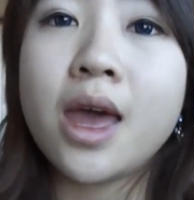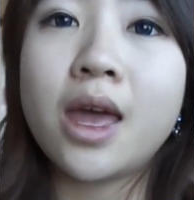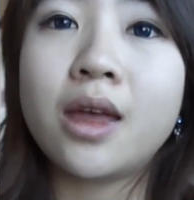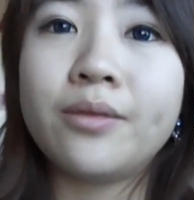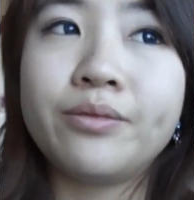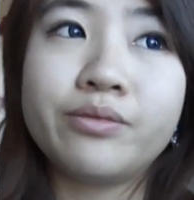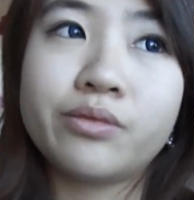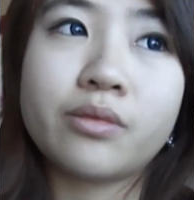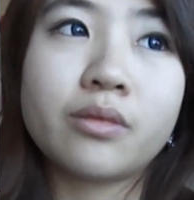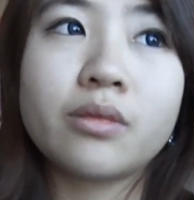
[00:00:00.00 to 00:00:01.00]
And
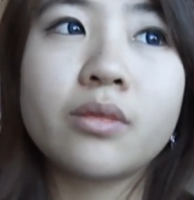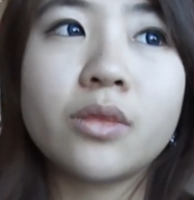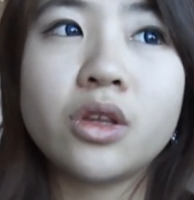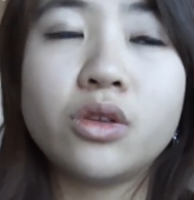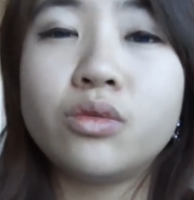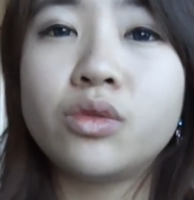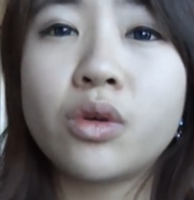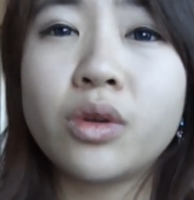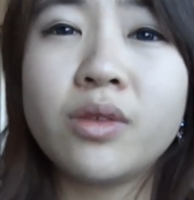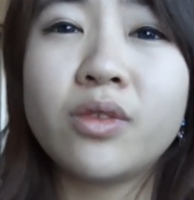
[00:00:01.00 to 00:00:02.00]
you
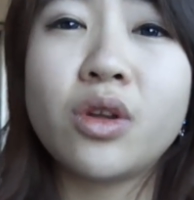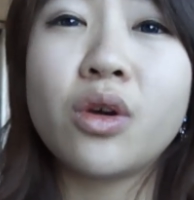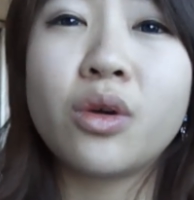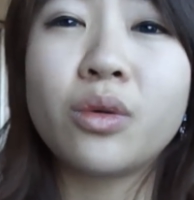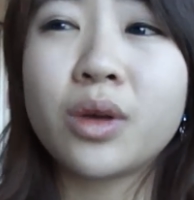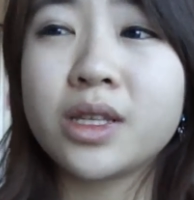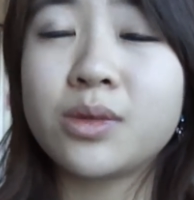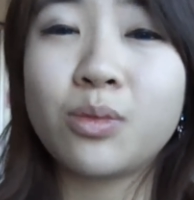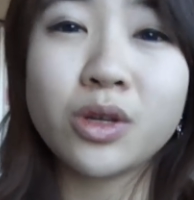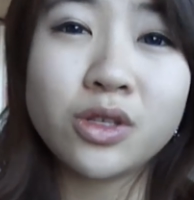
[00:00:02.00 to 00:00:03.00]
don't even know,
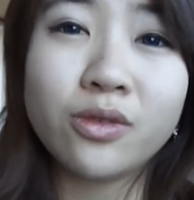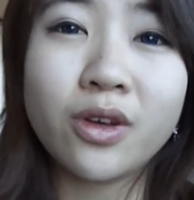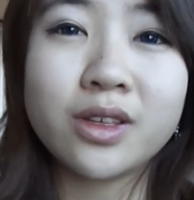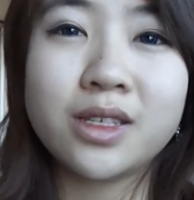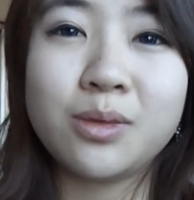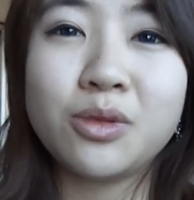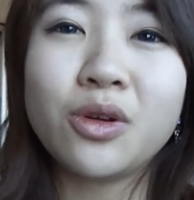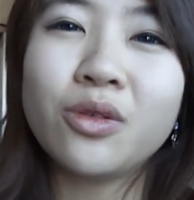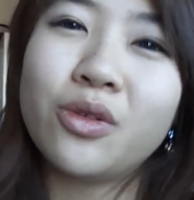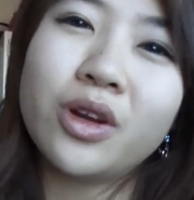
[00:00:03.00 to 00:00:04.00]
because once you fall asleep, you
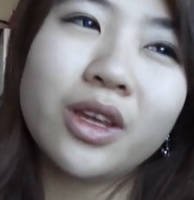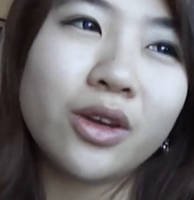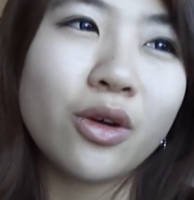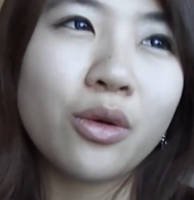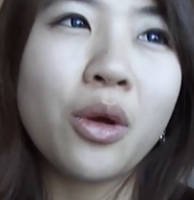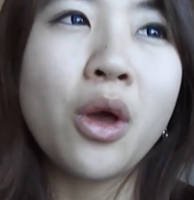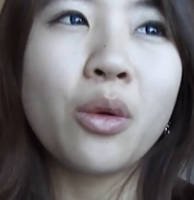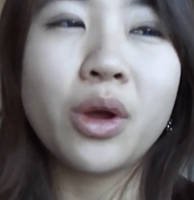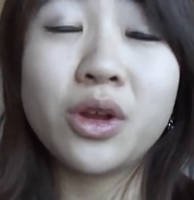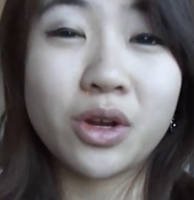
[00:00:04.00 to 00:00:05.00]
don't really know
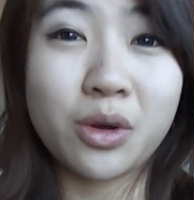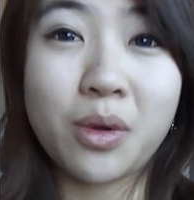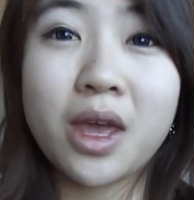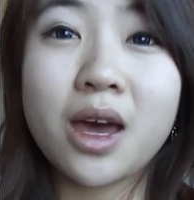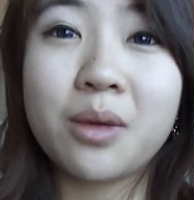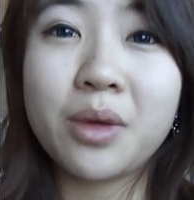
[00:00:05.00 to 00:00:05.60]
when you're going to wake up,